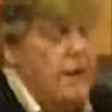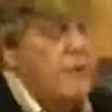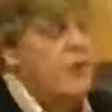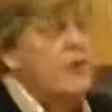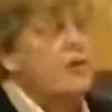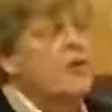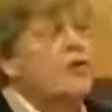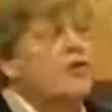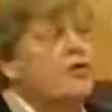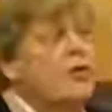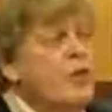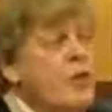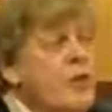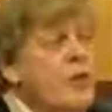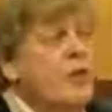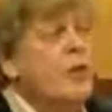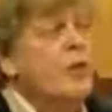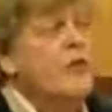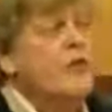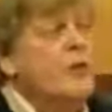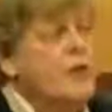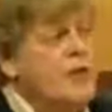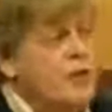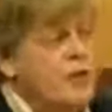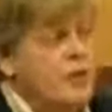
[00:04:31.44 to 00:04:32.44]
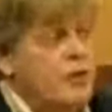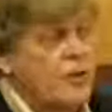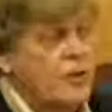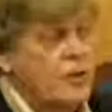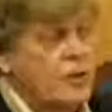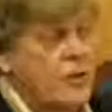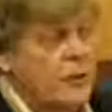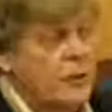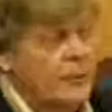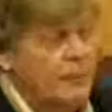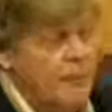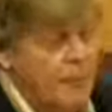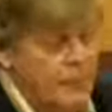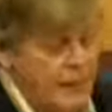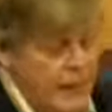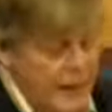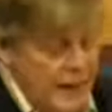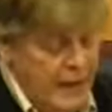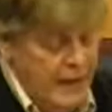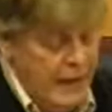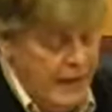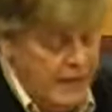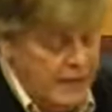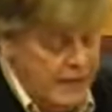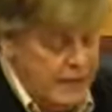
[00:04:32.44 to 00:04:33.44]
The truth of history
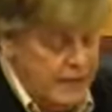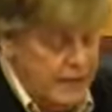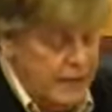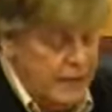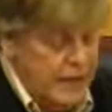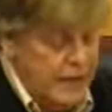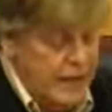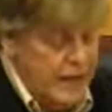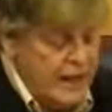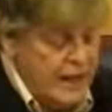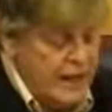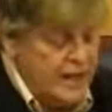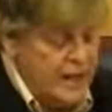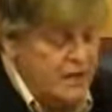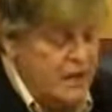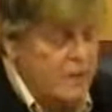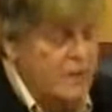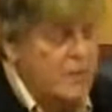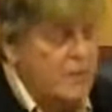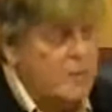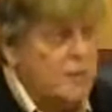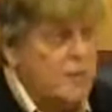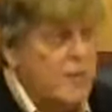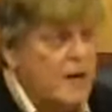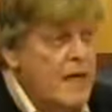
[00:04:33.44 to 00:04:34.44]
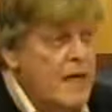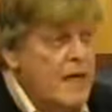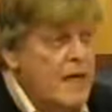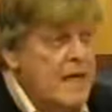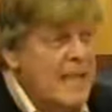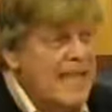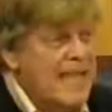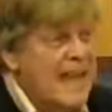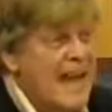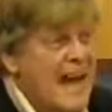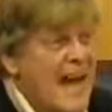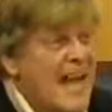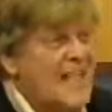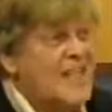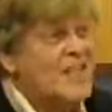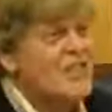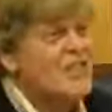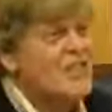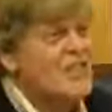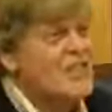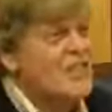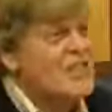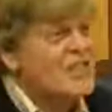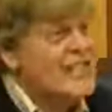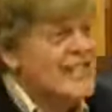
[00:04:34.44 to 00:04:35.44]
as it relates to the making and
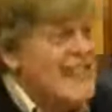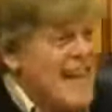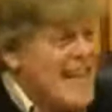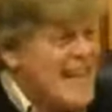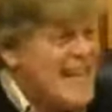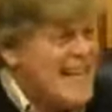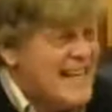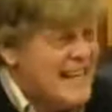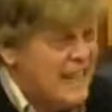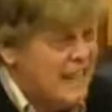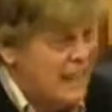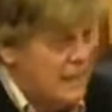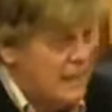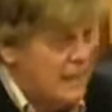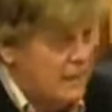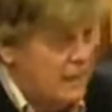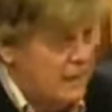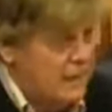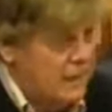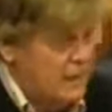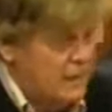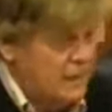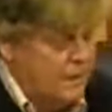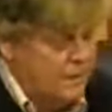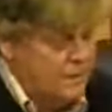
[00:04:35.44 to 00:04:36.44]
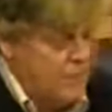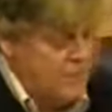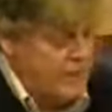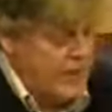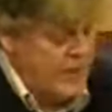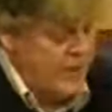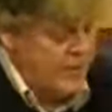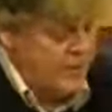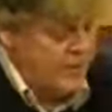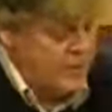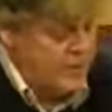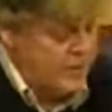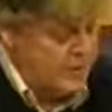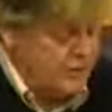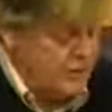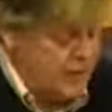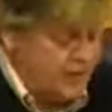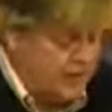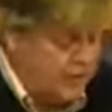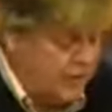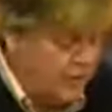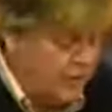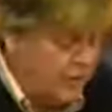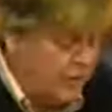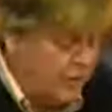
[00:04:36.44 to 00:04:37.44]
sustaining of the
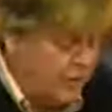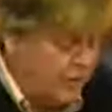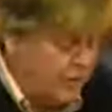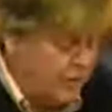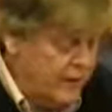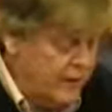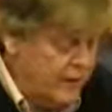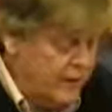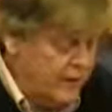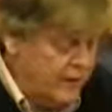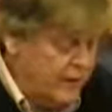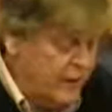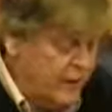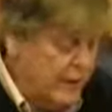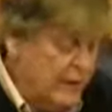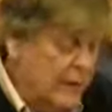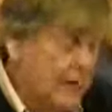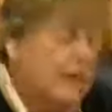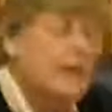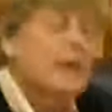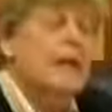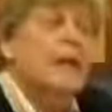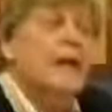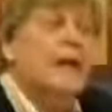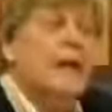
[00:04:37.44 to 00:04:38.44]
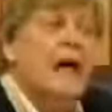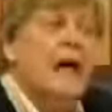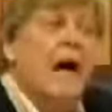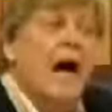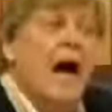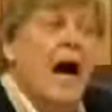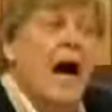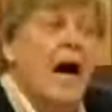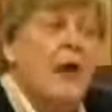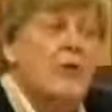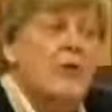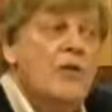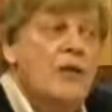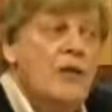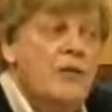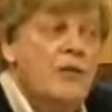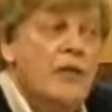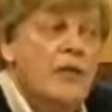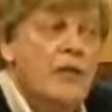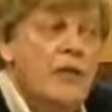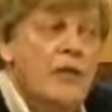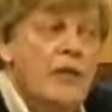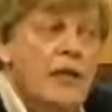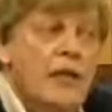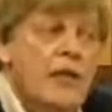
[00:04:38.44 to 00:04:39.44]
Arab-Israeli conflict, how
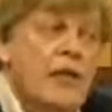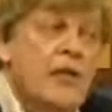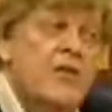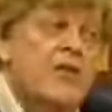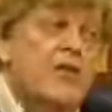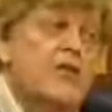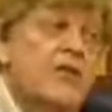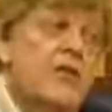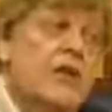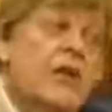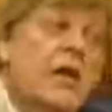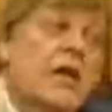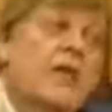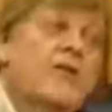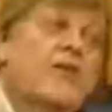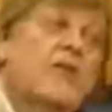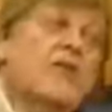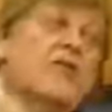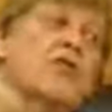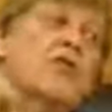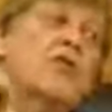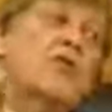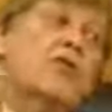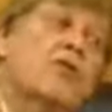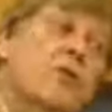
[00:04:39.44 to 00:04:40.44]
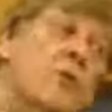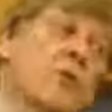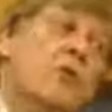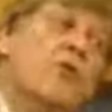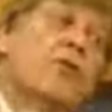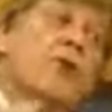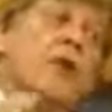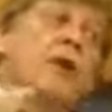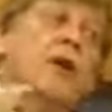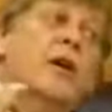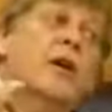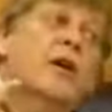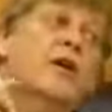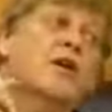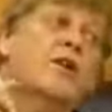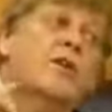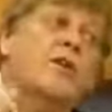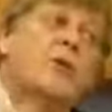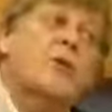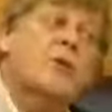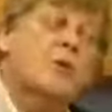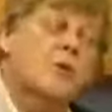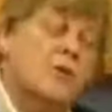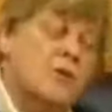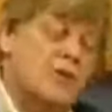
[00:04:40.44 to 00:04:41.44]
difficult it is to get the truth
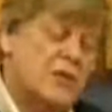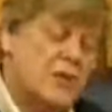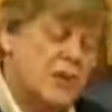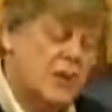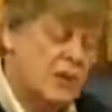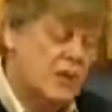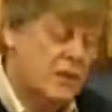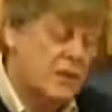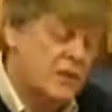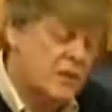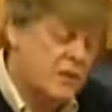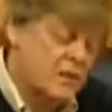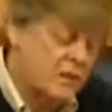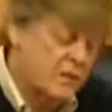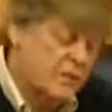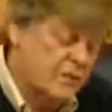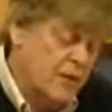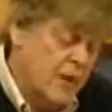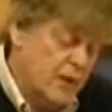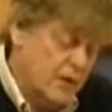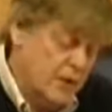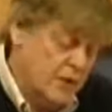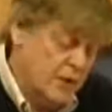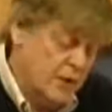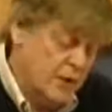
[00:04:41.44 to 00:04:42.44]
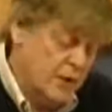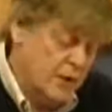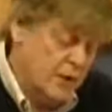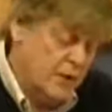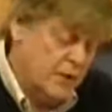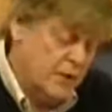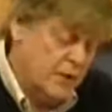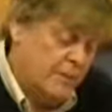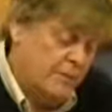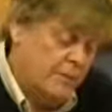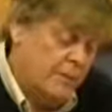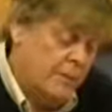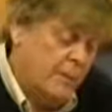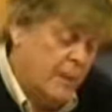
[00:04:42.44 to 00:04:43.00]
to the citizens of nations,